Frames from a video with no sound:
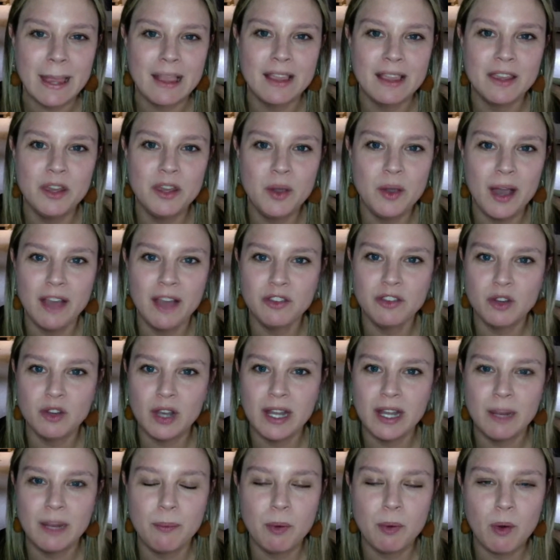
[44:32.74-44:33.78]
You guys are
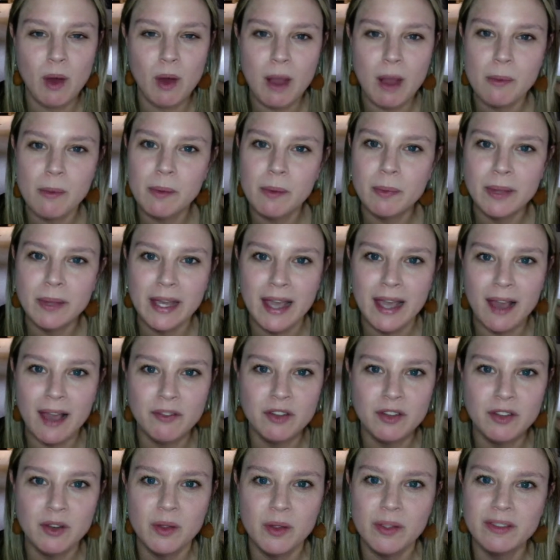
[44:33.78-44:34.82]
going to probably have
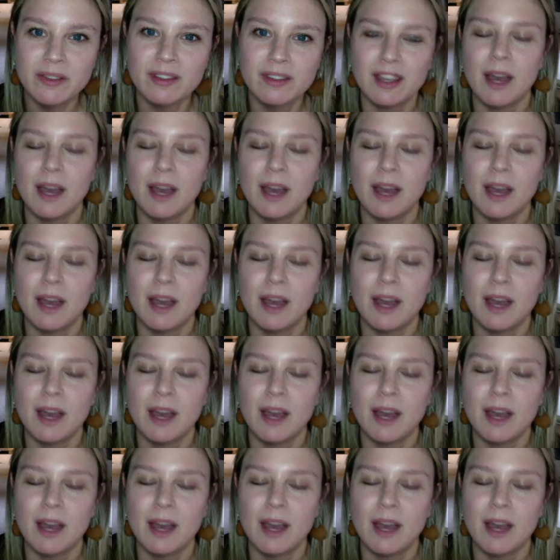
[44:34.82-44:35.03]
to do this a